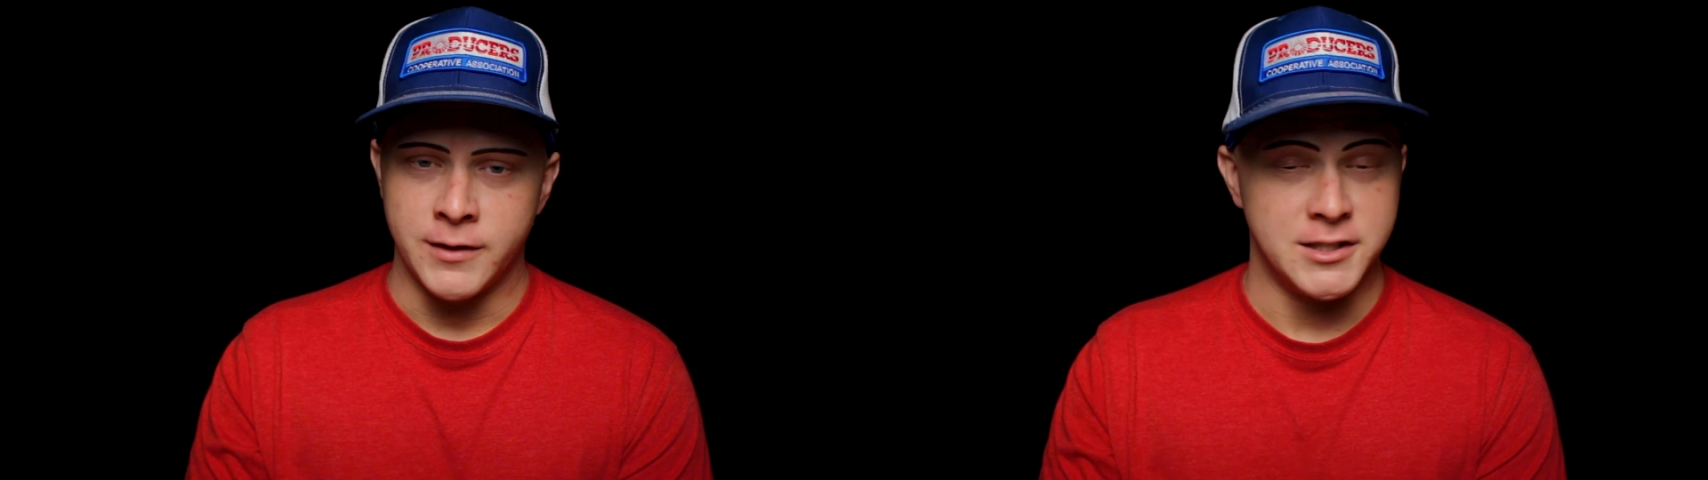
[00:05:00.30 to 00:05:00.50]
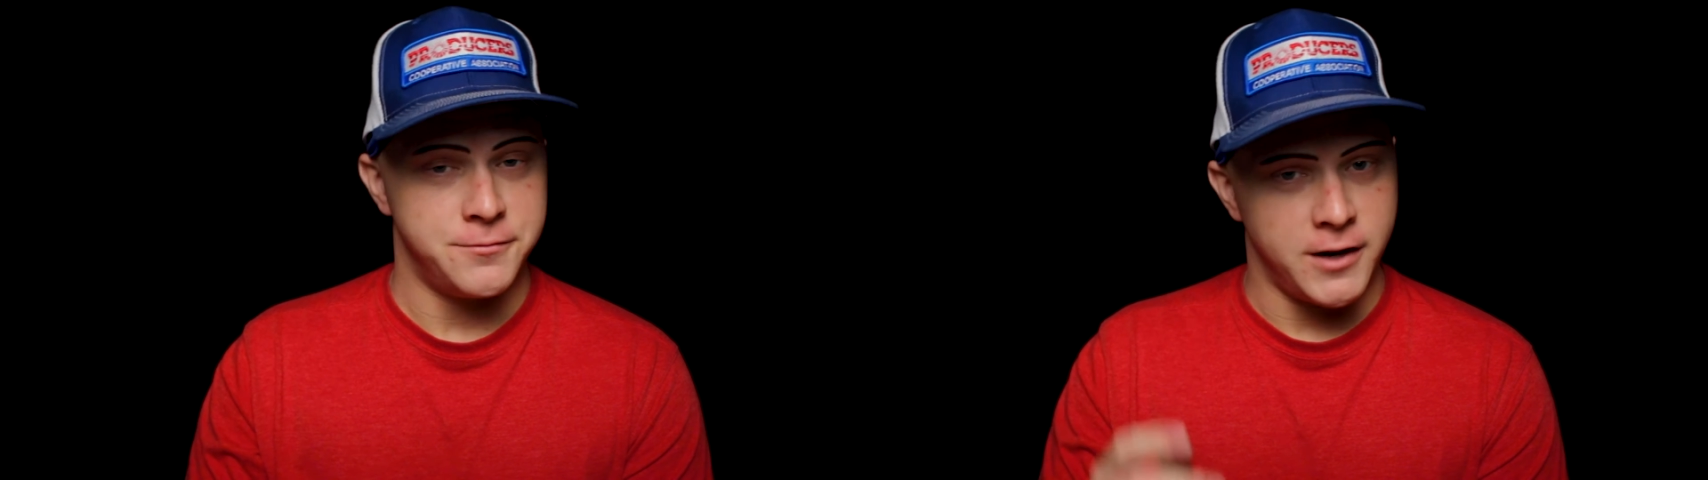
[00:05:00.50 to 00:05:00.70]

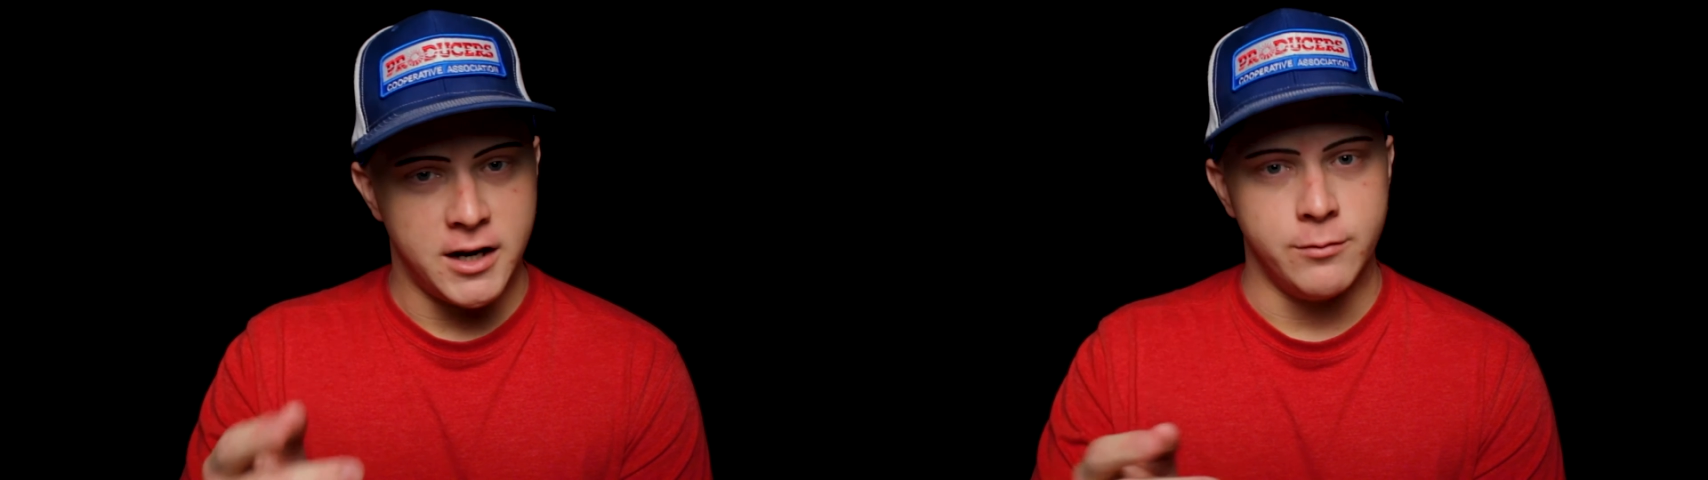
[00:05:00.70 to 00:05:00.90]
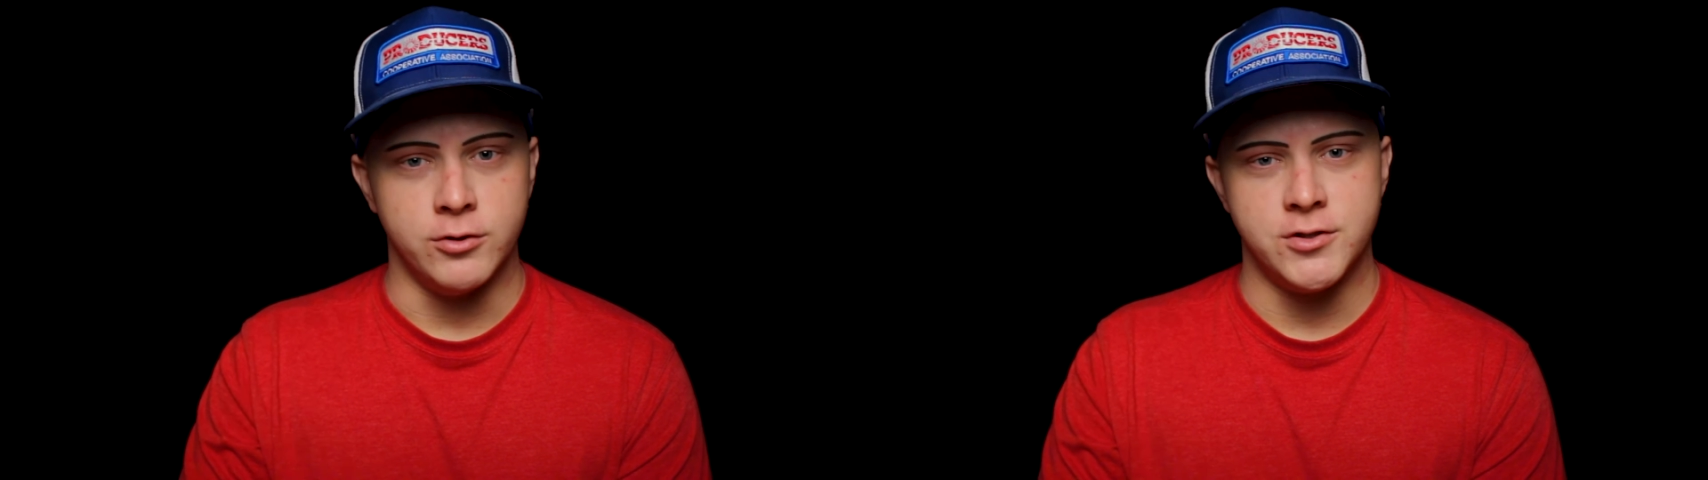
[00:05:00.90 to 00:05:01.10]
that's
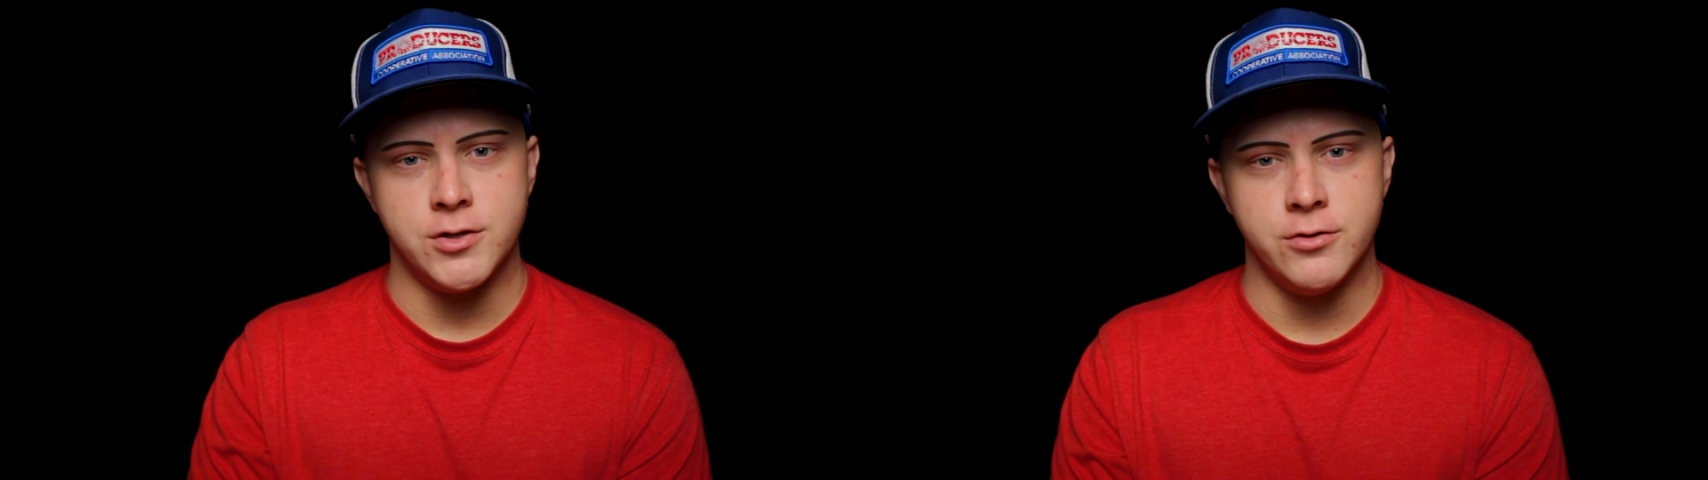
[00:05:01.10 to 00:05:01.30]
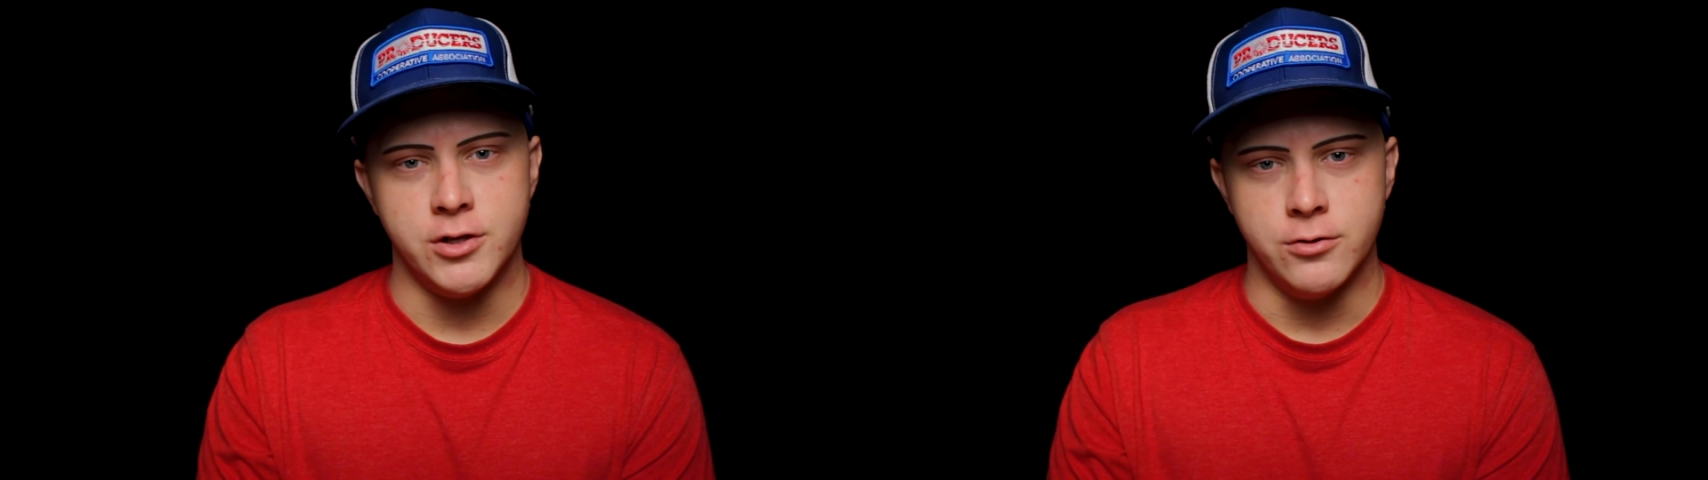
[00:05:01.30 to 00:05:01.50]
valuable
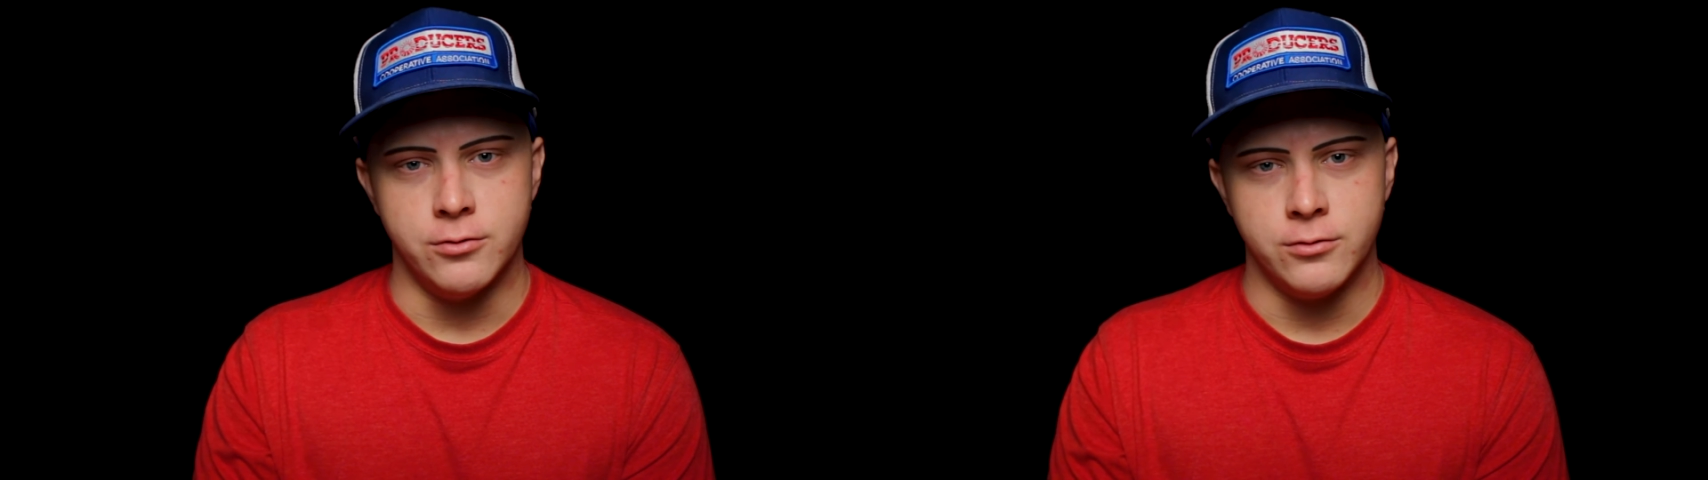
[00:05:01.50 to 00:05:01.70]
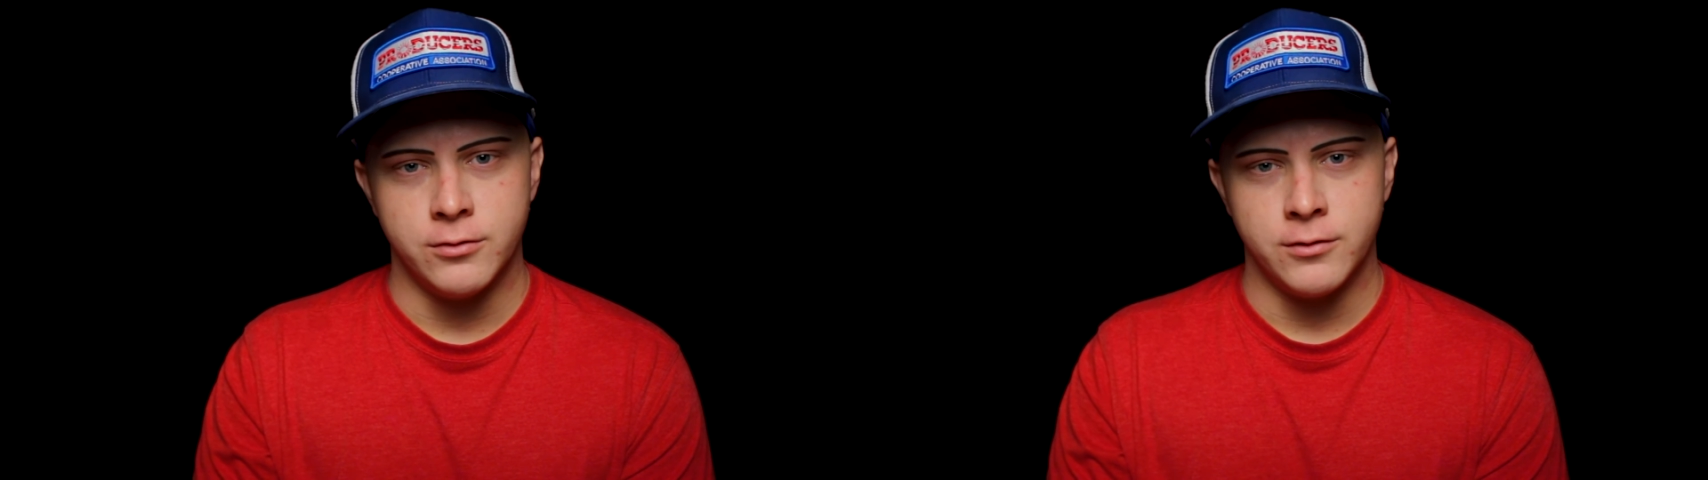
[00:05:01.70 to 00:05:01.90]
to you